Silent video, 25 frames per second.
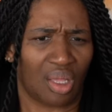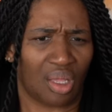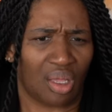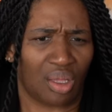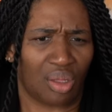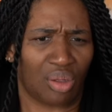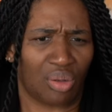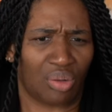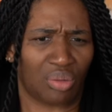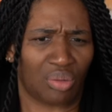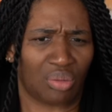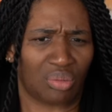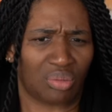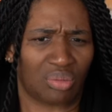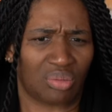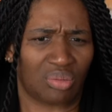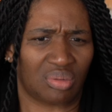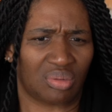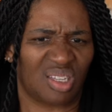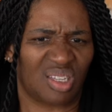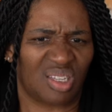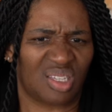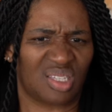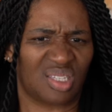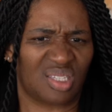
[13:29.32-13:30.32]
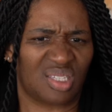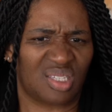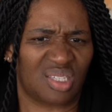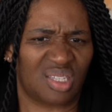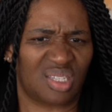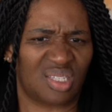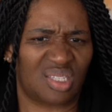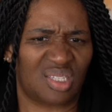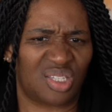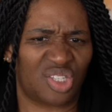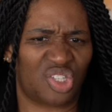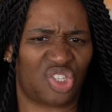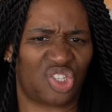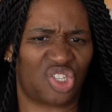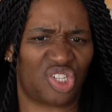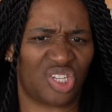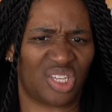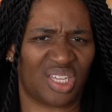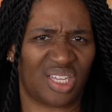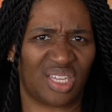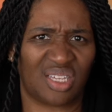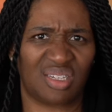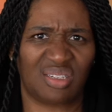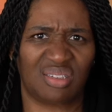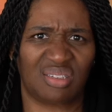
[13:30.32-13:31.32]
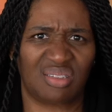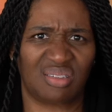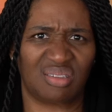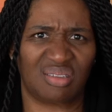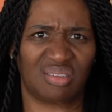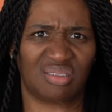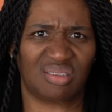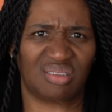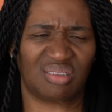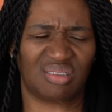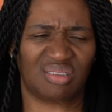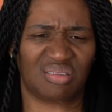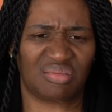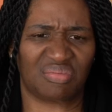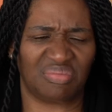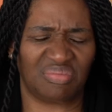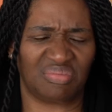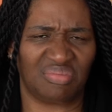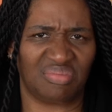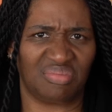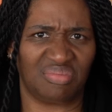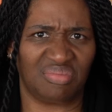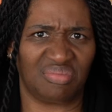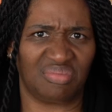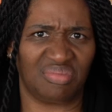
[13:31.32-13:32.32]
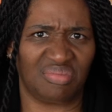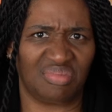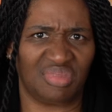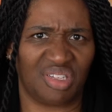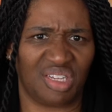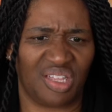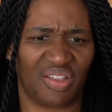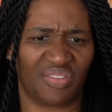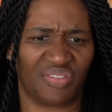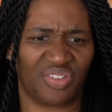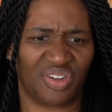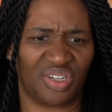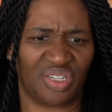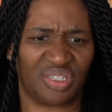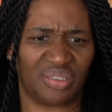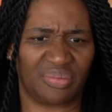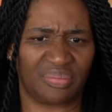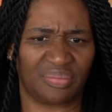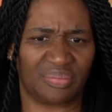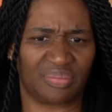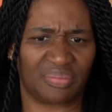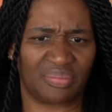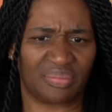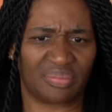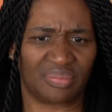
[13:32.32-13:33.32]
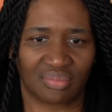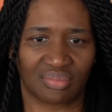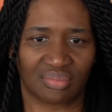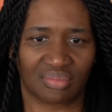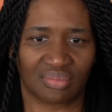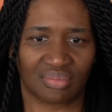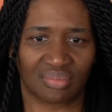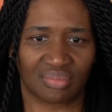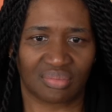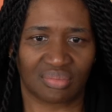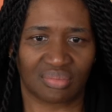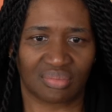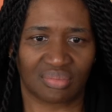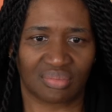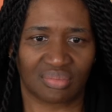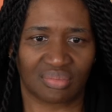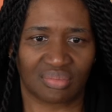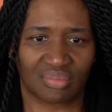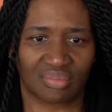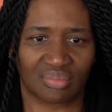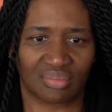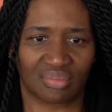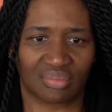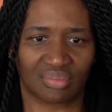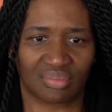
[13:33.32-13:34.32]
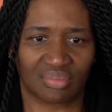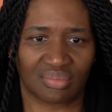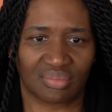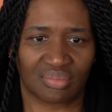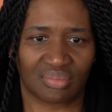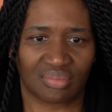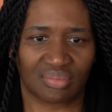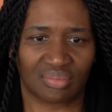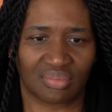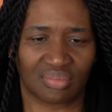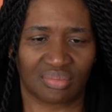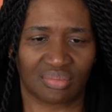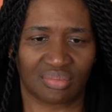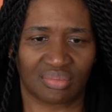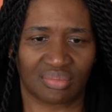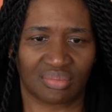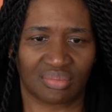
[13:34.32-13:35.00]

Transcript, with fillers: Oh, isn't this the chicken lover? Welcome to my